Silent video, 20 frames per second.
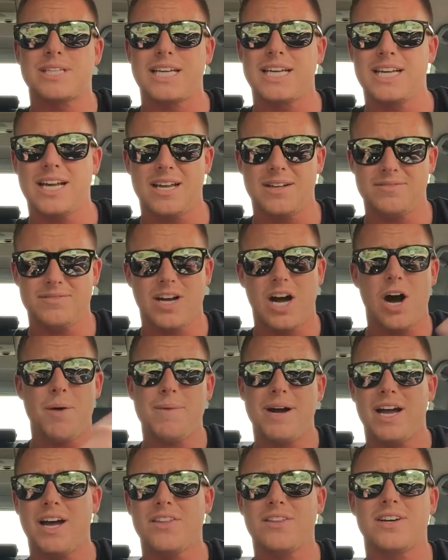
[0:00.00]
to all
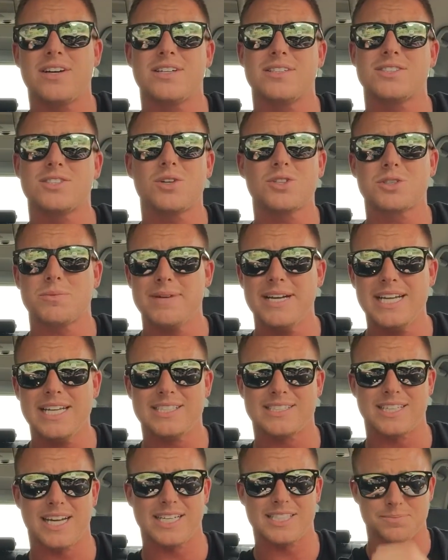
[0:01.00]
my other social media
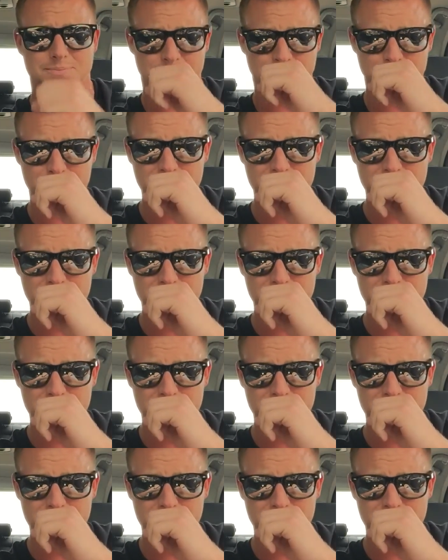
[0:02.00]
sites.